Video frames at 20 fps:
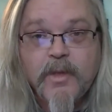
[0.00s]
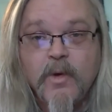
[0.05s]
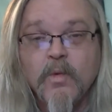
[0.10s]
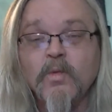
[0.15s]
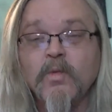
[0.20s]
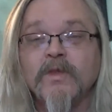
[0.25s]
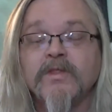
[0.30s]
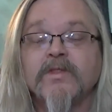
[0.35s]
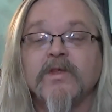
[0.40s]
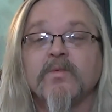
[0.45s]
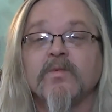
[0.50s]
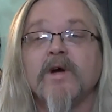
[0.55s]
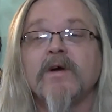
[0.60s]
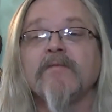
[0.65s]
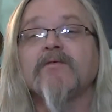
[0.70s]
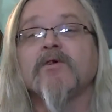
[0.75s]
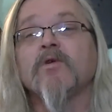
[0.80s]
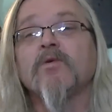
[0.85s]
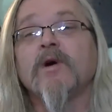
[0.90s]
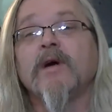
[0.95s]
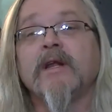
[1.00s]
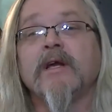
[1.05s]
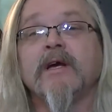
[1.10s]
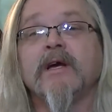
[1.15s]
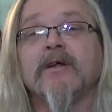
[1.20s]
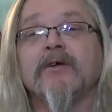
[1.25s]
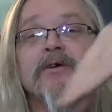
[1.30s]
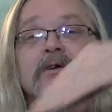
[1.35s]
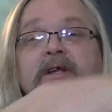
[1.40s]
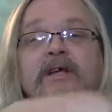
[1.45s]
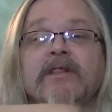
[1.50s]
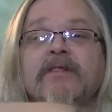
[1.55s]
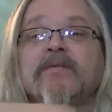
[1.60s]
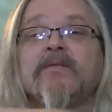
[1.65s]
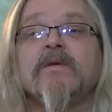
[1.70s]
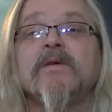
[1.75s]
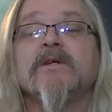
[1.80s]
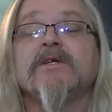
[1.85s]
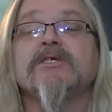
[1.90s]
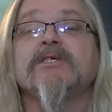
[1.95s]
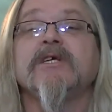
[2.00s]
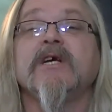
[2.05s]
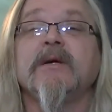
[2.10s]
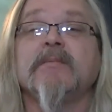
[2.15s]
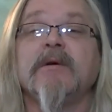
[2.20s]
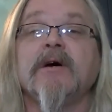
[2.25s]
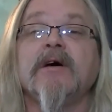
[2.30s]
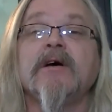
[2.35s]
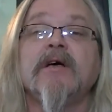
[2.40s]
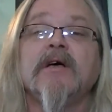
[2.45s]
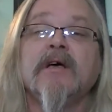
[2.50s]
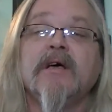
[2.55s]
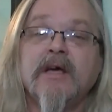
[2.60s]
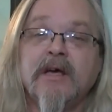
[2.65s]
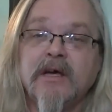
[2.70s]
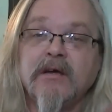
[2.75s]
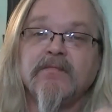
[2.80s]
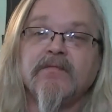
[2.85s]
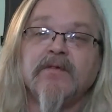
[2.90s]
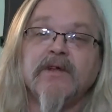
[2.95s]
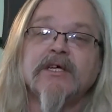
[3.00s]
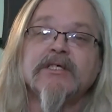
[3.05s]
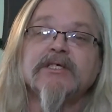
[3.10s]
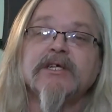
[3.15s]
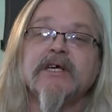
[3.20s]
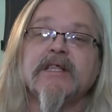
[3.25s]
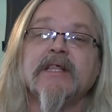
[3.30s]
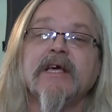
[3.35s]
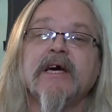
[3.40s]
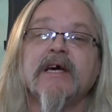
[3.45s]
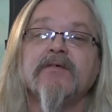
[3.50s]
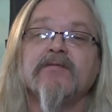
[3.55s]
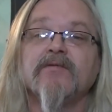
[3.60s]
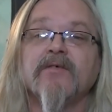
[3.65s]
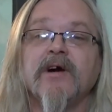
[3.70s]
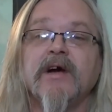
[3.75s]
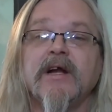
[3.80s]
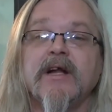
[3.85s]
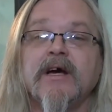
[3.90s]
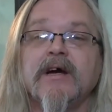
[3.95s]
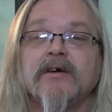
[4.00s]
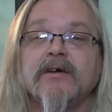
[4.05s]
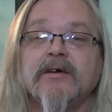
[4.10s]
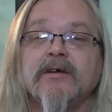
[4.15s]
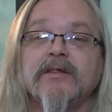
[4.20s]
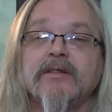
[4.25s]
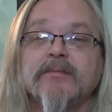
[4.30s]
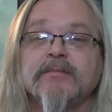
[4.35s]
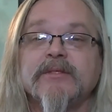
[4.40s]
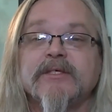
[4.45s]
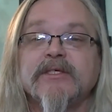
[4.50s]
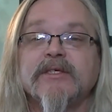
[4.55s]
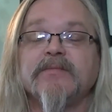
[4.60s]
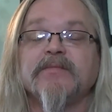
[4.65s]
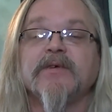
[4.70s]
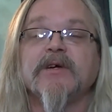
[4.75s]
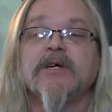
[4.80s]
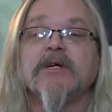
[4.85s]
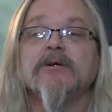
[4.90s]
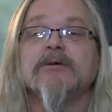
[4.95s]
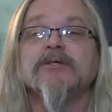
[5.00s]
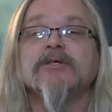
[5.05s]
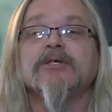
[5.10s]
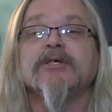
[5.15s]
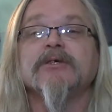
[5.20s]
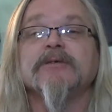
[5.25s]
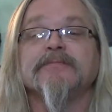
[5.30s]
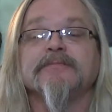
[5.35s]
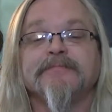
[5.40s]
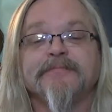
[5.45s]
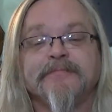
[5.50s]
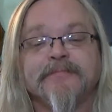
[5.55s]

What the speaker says: With the river running underneath Fukushima and flushing that right out into the Pacific Ocean.